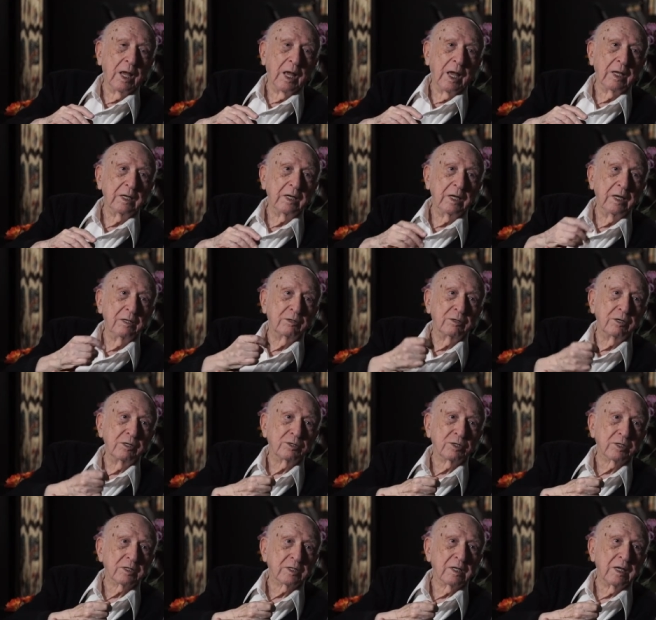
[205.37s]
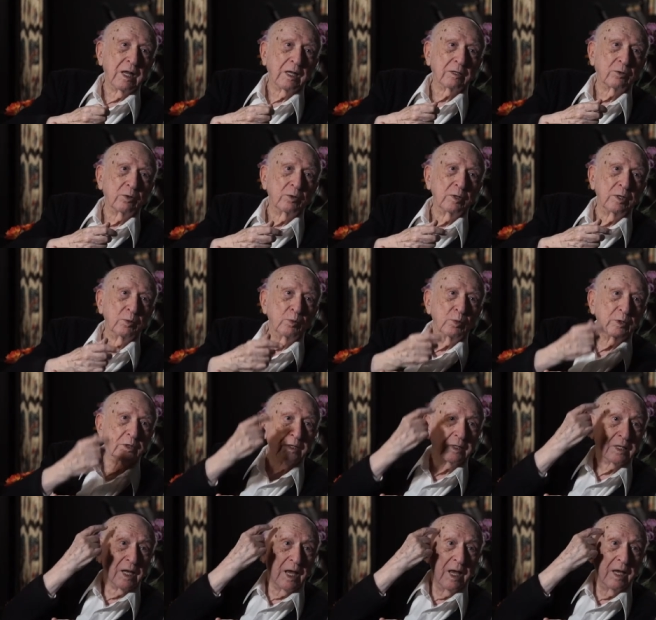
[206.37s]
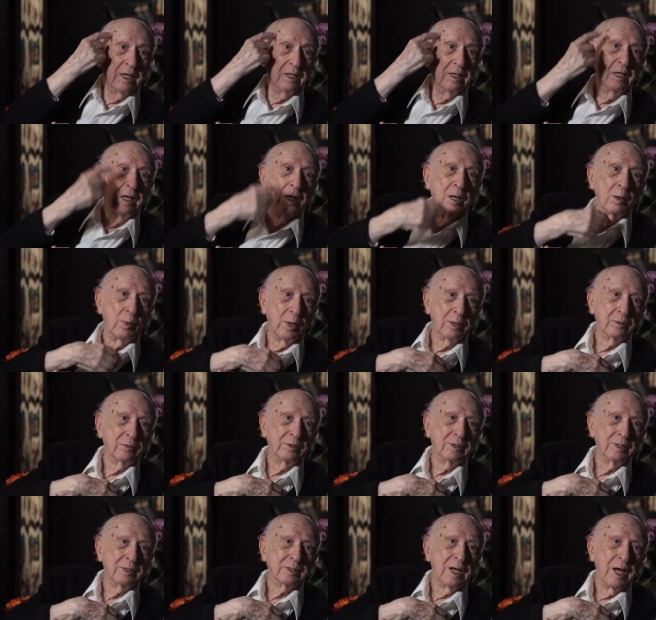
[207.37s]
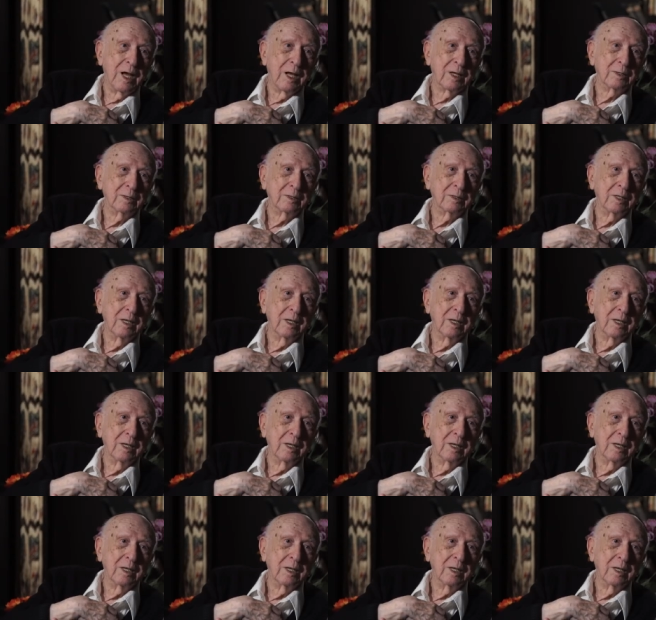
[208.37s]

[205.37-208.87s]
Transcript: and he teaches not only with his head, but it is hard.